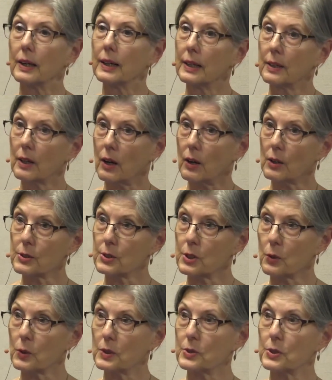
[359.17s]
It
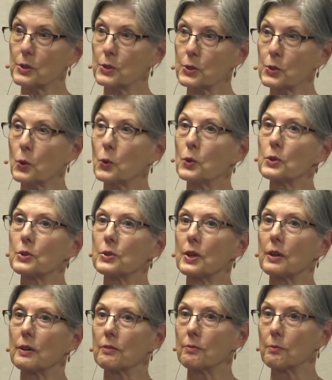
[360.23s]
also is the source
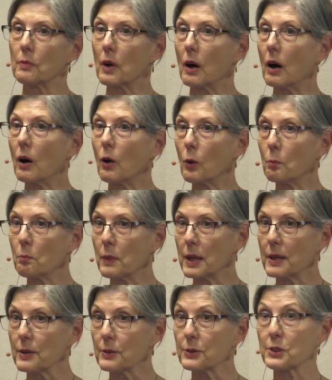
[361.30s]
of all
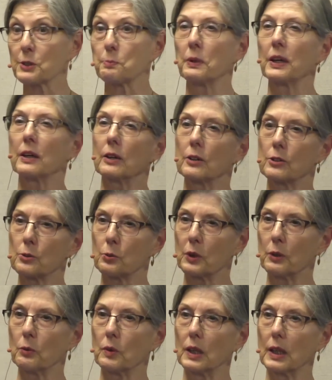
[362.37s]
myths because
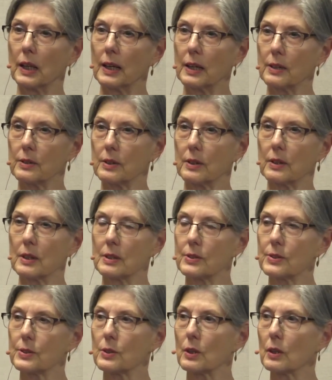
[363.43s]
we relate to
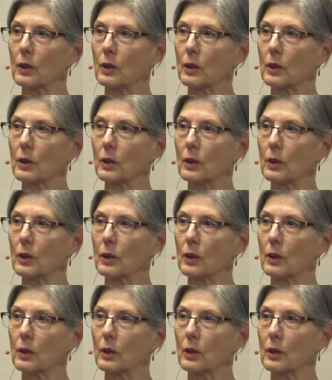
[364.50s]
this